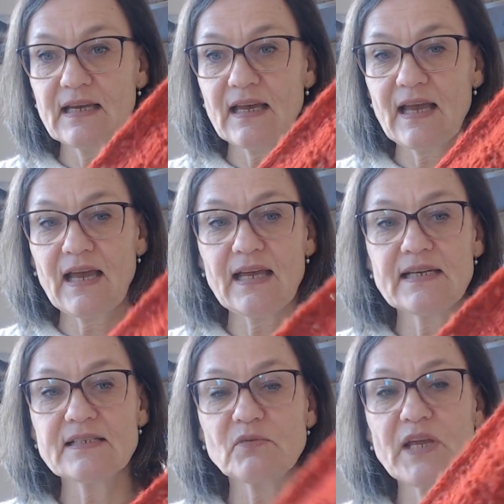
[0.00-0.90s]

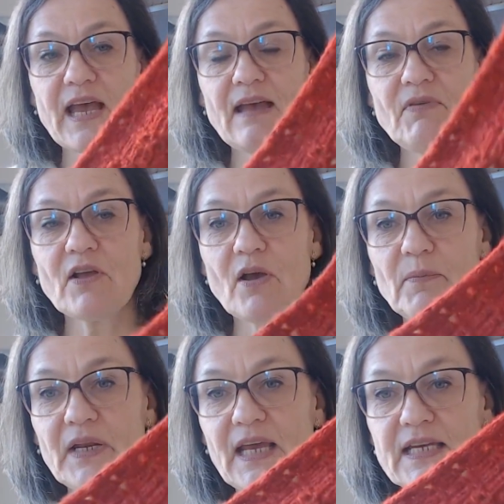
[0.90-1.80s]
and we have a
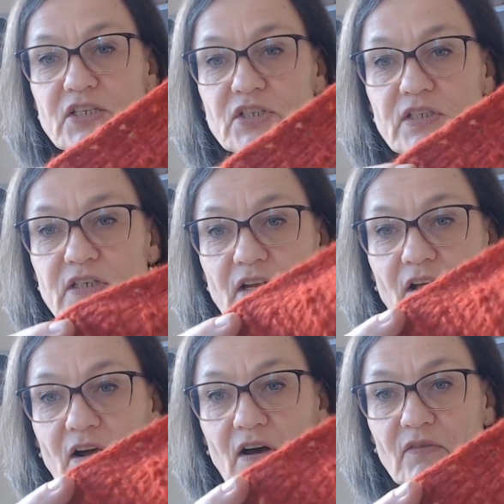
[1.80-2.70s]
combination
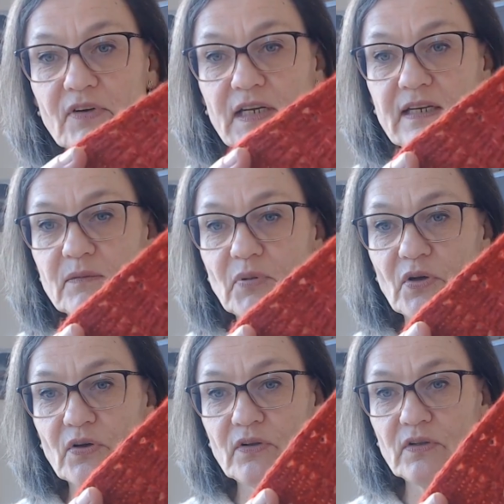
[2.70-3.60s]
of knit and
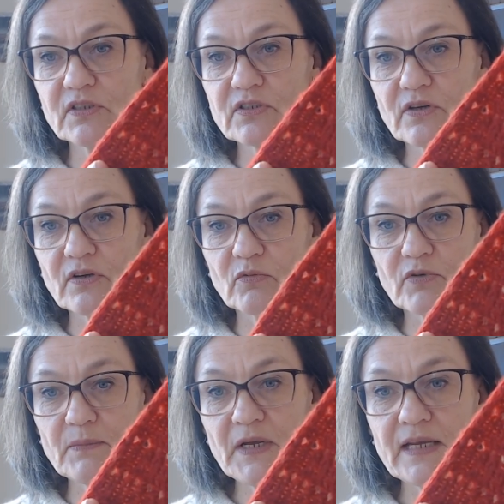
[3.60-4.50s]
purl, so
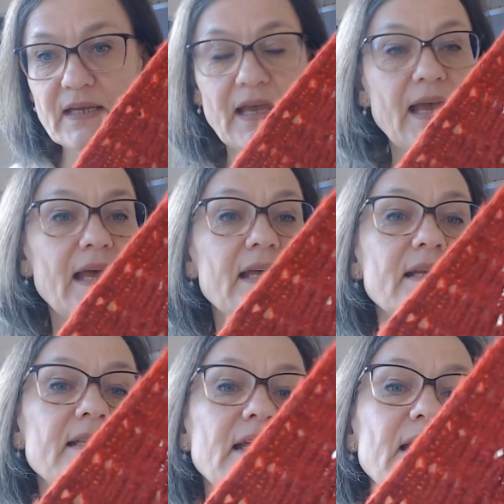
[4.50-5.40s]
ribbing
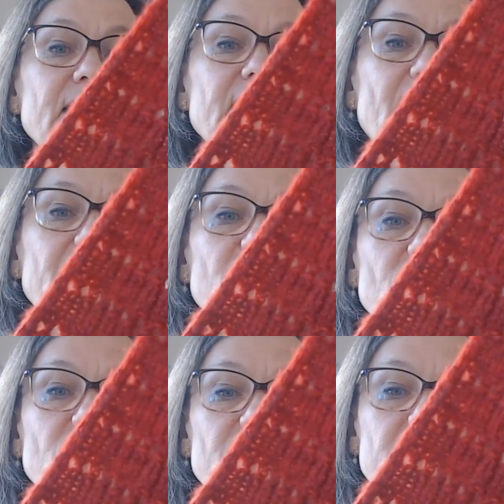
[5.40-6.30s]
and then yarn
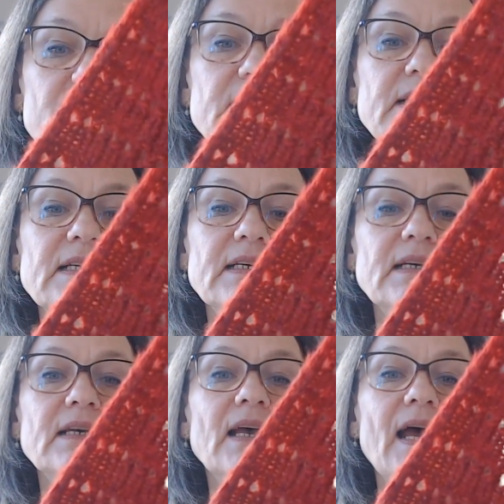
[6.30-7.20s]
overs,
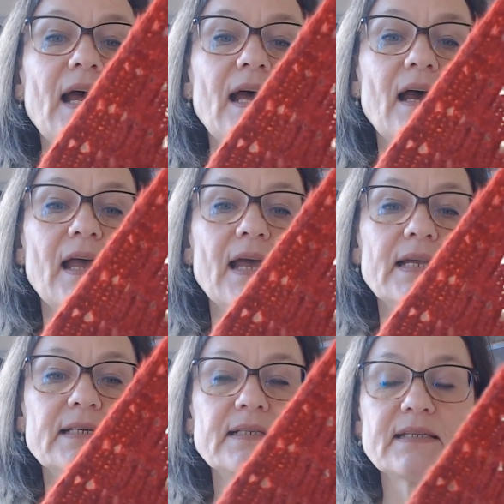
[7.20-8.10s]

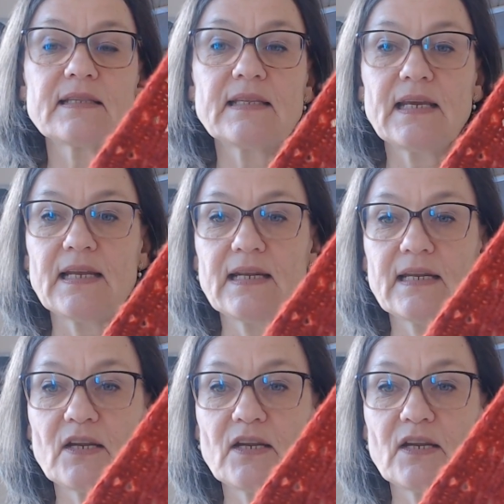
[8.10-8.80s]
and then